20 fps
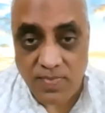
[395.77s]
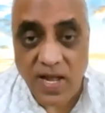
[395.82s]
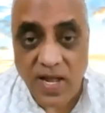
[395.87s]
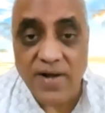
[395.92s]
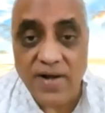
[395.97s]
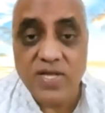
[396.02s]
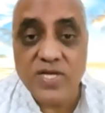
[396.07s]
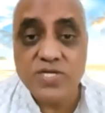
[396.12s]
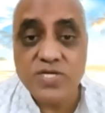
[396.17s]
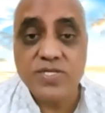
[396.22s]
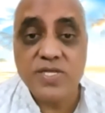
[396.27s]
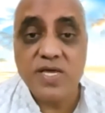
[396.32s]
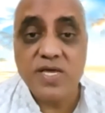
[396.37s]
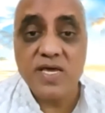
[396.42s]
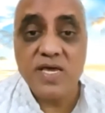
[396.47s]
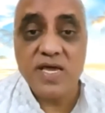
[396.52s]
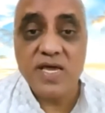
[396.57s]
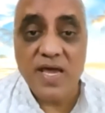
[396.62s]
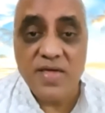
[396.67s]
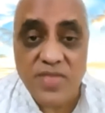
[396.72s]
That is
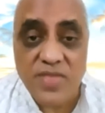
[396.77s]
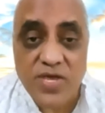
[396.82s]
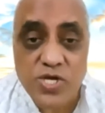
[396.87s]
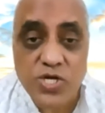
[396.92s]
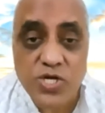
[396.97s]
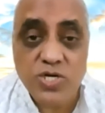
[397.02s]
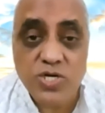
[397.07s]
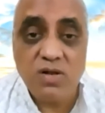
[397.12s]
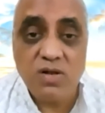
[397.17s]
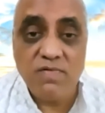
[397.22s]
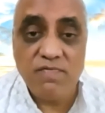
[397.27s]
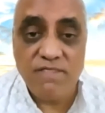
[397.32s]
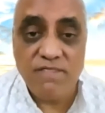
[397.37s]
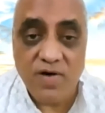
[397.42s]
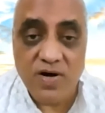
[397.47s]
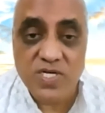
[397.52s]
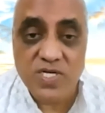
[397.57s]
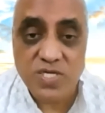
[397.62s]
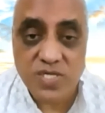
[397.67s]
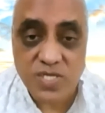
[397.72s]
the initial
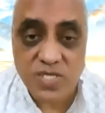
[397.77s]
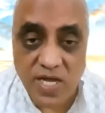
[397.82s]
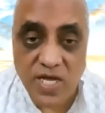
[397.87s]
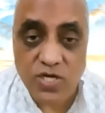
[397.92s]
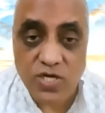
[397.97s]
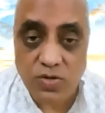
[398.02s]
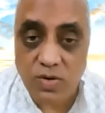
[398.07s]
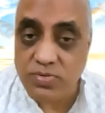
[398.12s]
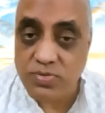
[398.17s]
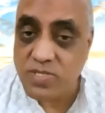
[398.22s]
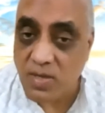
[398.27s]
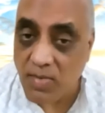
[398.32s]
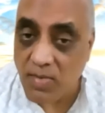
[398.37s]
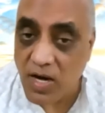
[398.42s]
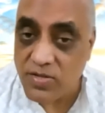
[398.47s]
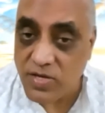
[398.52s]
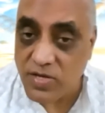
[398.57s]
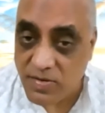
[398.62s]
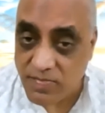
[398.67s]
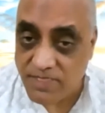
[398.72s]
first stage of
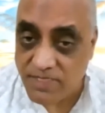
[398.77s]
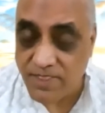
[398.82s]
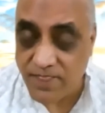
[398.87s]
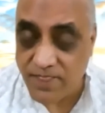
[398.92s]
Samadhi.